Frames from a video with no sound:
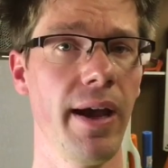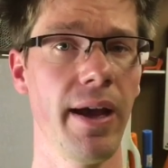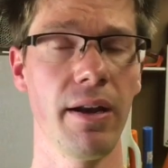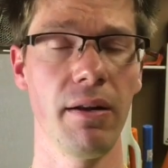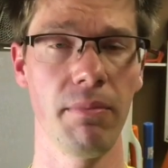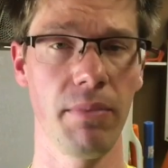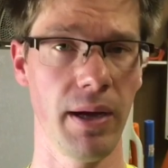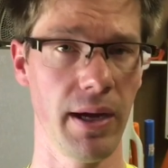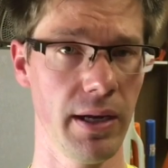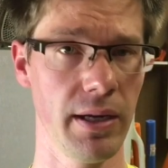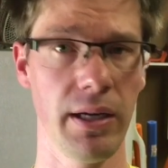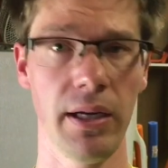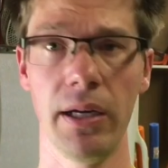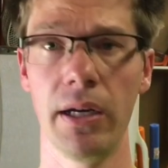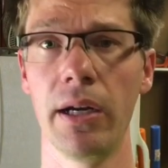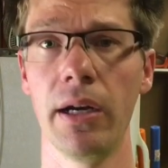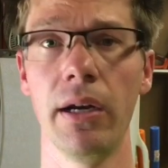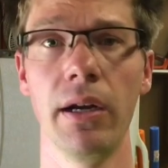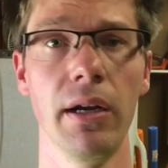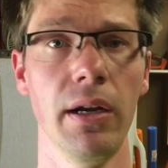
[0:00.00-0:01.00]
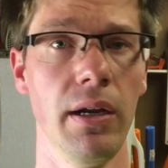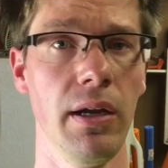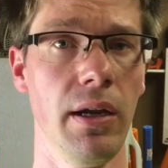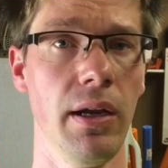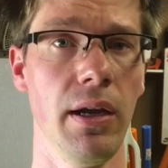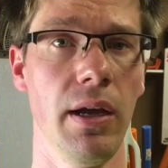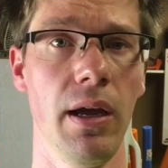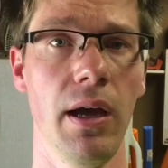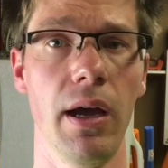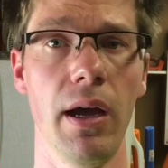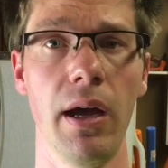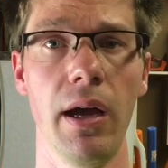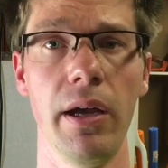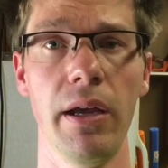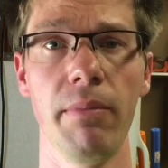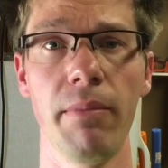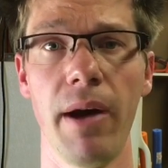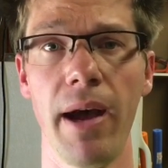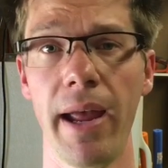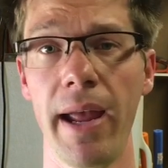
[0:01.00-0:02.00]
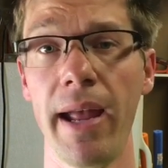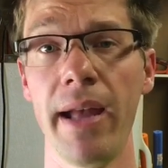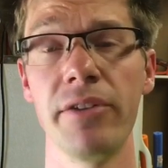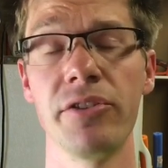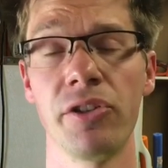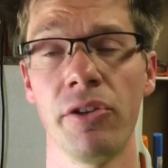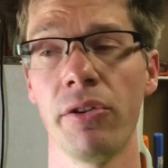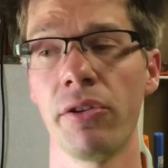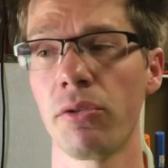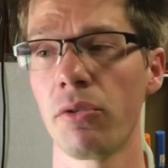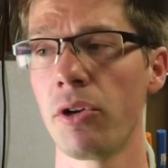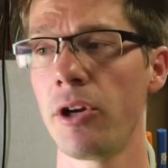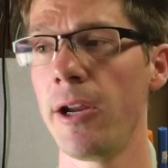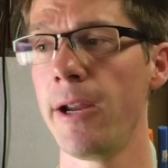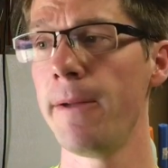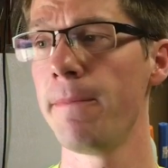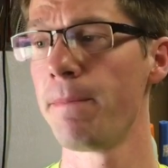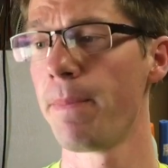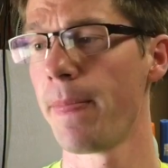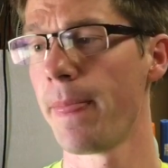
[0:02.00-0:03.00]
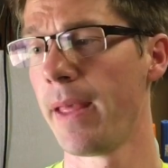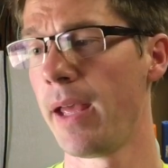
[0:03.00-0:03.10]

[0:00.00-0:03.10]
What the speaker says: had it back here in my hands in 3.